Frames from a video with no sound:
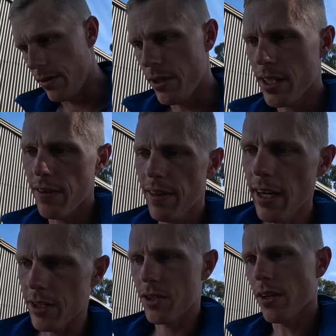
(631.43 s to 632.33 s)
I'll just give that
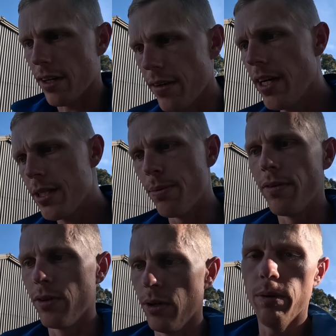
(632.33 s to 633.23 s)
a shot of grease
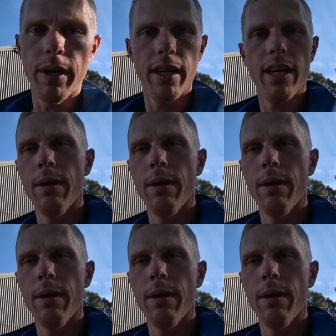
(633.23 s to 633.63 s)
before we